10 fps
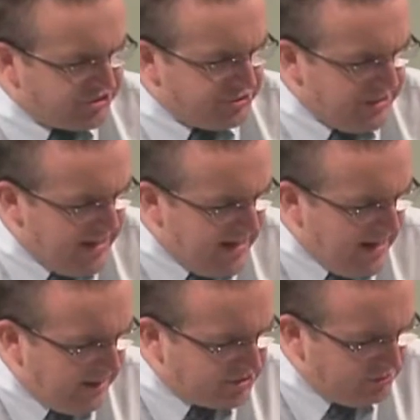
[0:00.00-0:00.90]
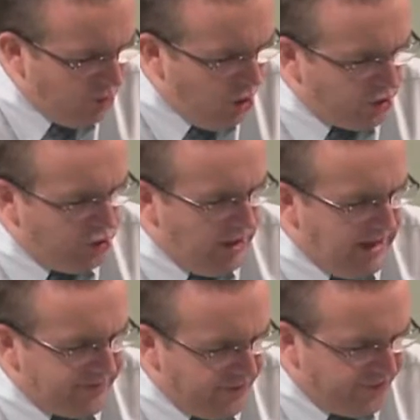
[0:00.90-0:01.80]
today and tomorrow,
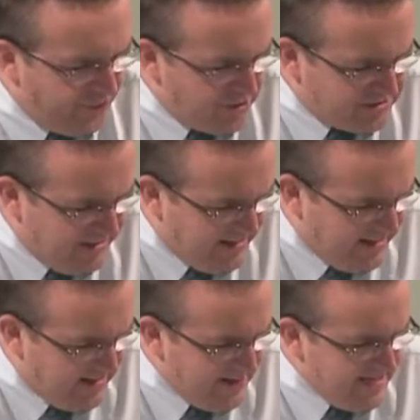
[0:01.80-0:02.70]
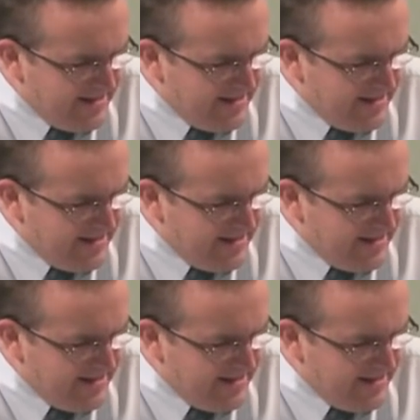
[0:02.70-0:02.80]
and the third day